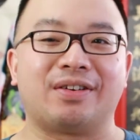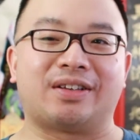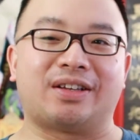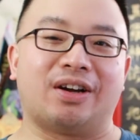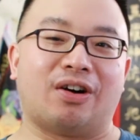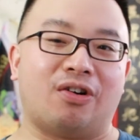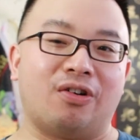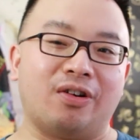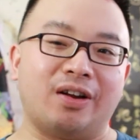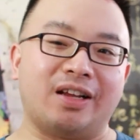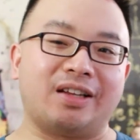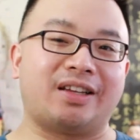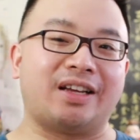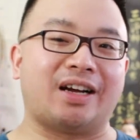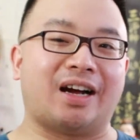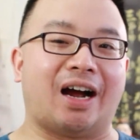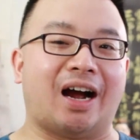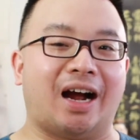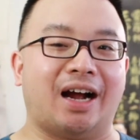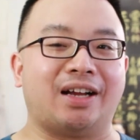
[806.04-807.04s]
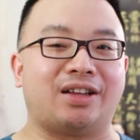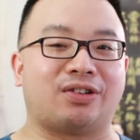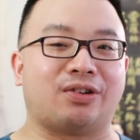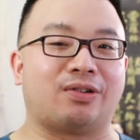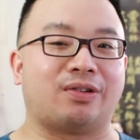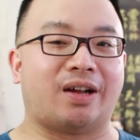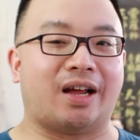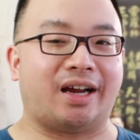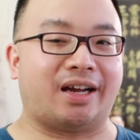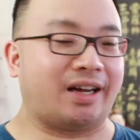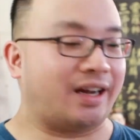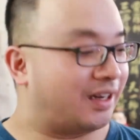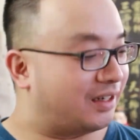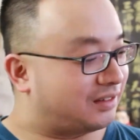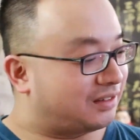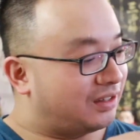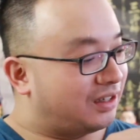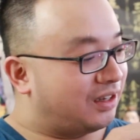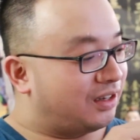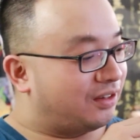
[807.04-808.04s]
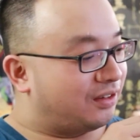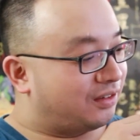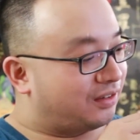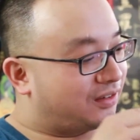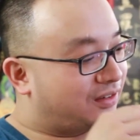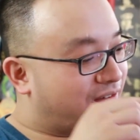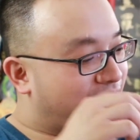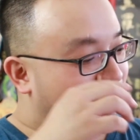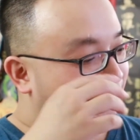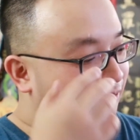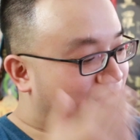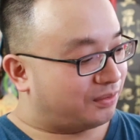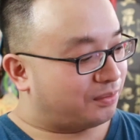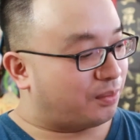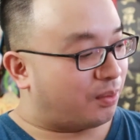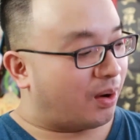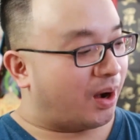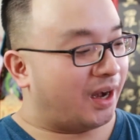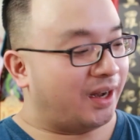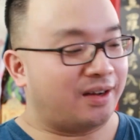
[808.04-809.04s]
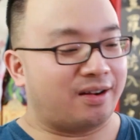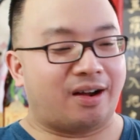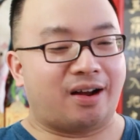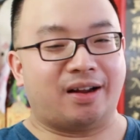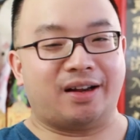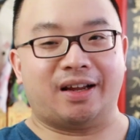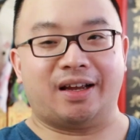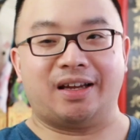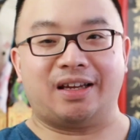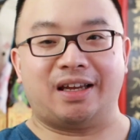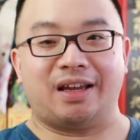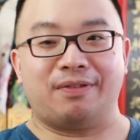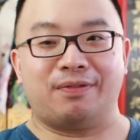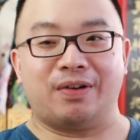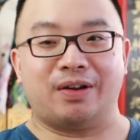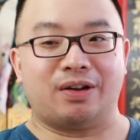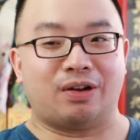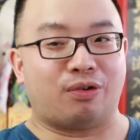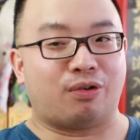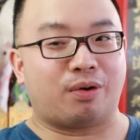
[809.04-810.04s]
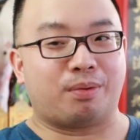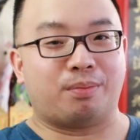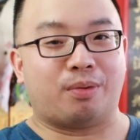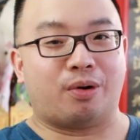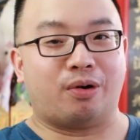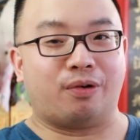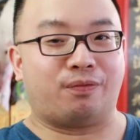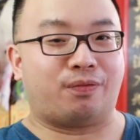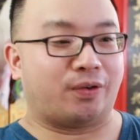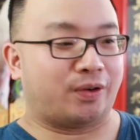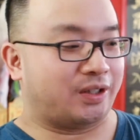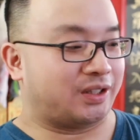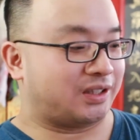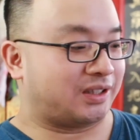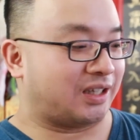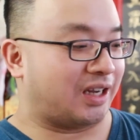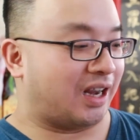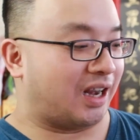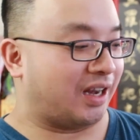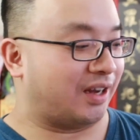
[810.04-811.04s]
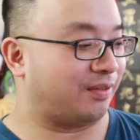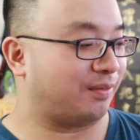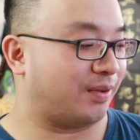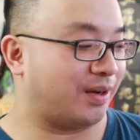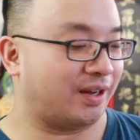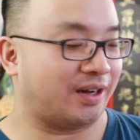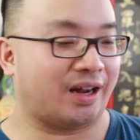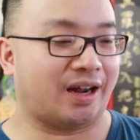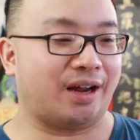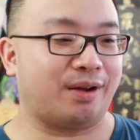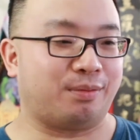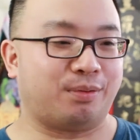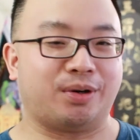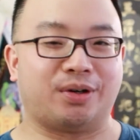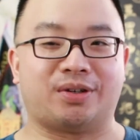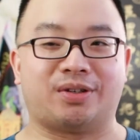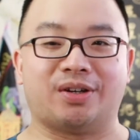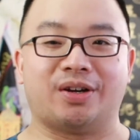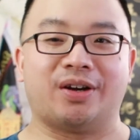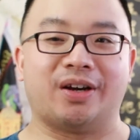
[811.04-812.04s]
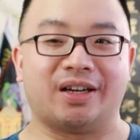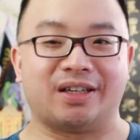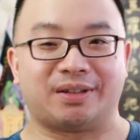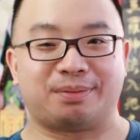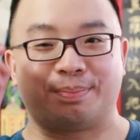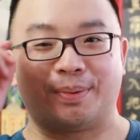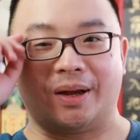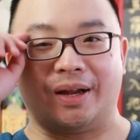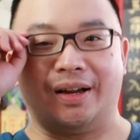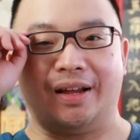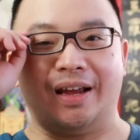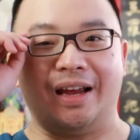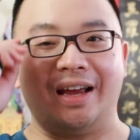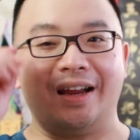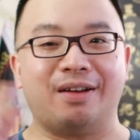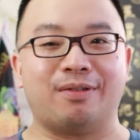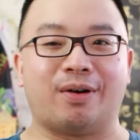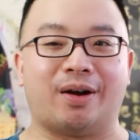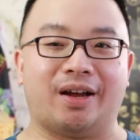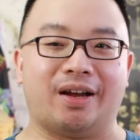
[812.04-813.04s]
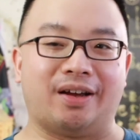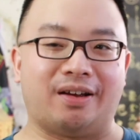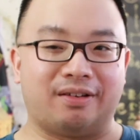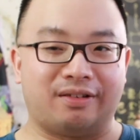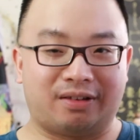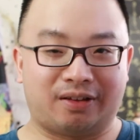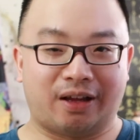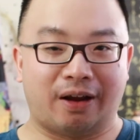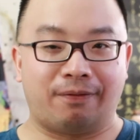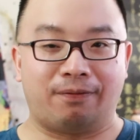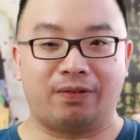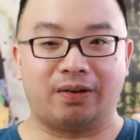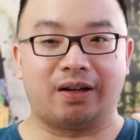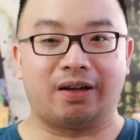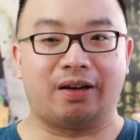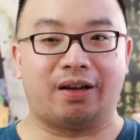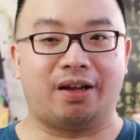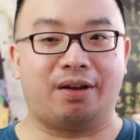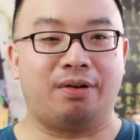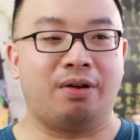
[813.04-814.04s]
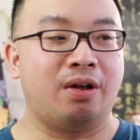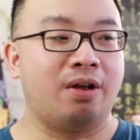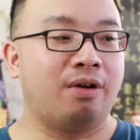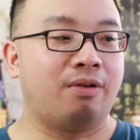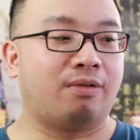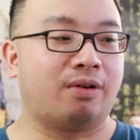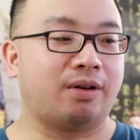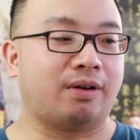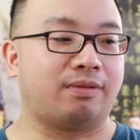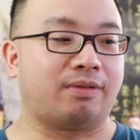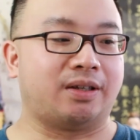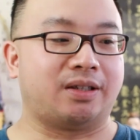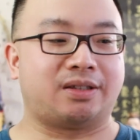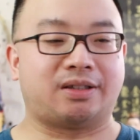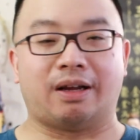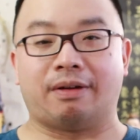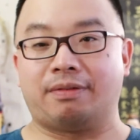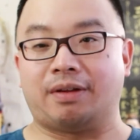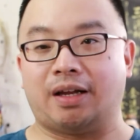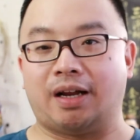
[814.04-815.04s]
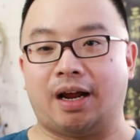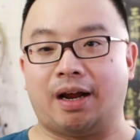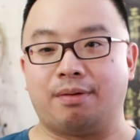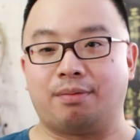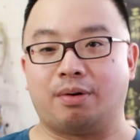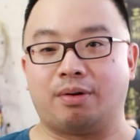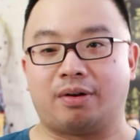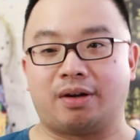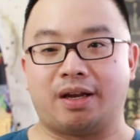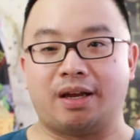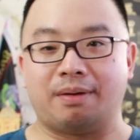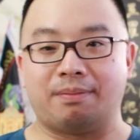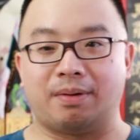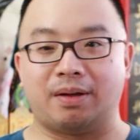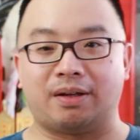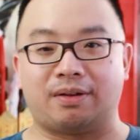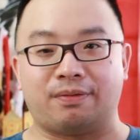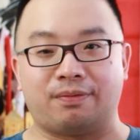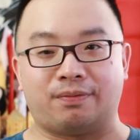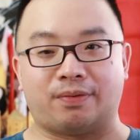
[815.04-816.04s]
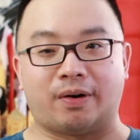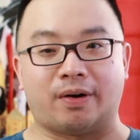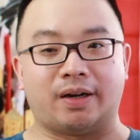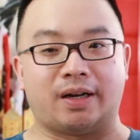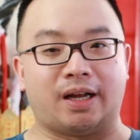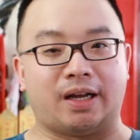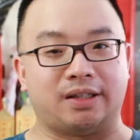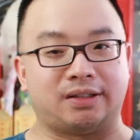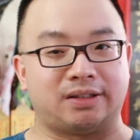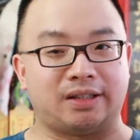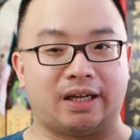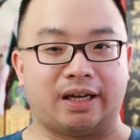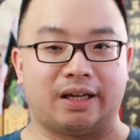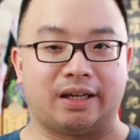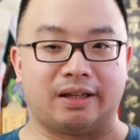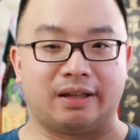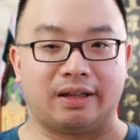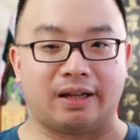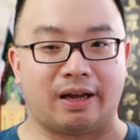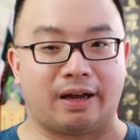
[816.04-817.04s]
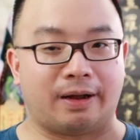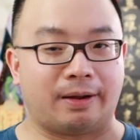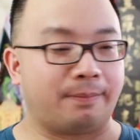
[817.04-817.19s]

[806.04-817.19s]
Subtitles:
The only thing I don't like is, why not an even lower mode for the side, right? I wish there is. But anyway, definitely one of the stuff that I will keep. It's very nice and